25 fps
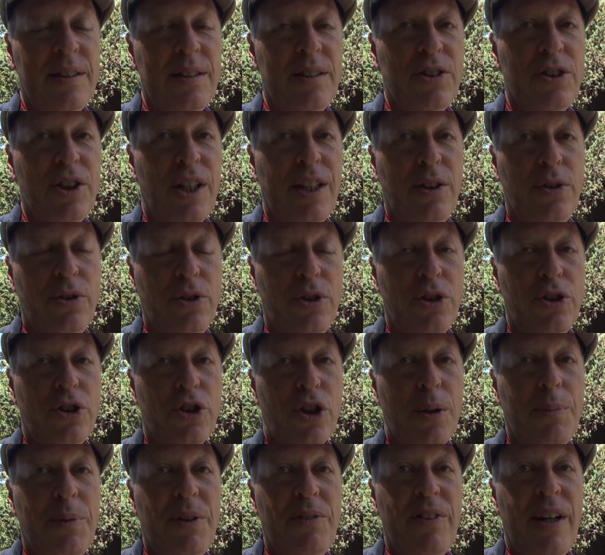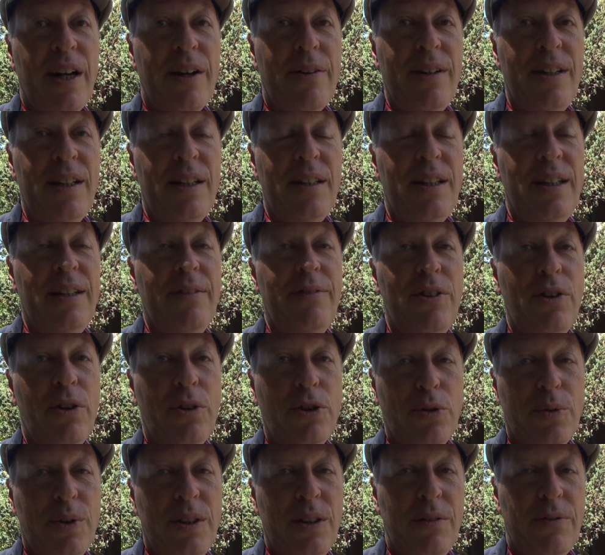Should I use the German variant, even though
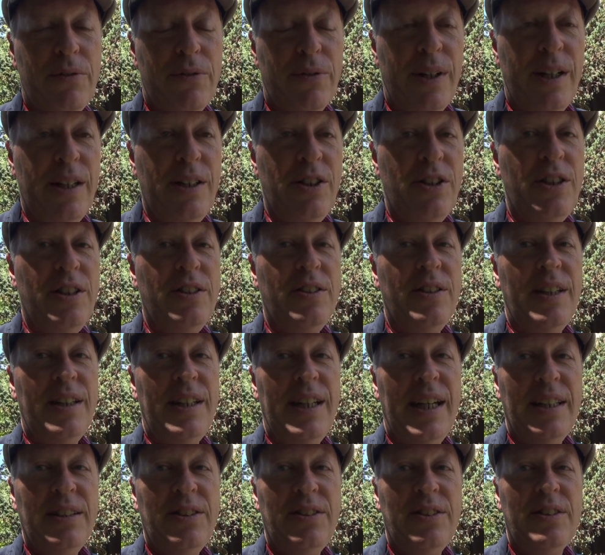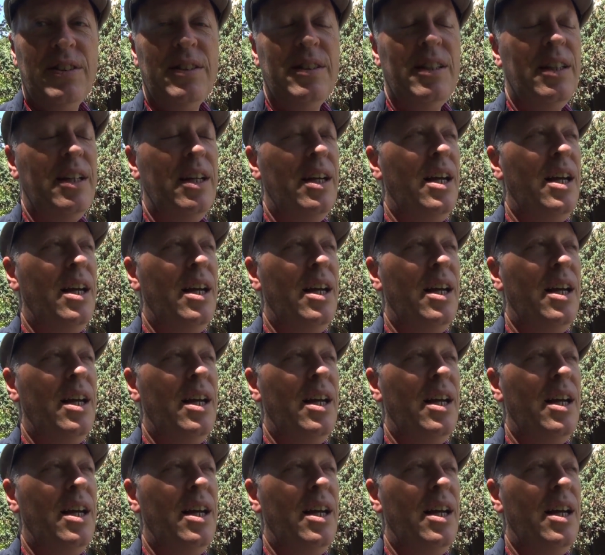it's written in French? He said yes.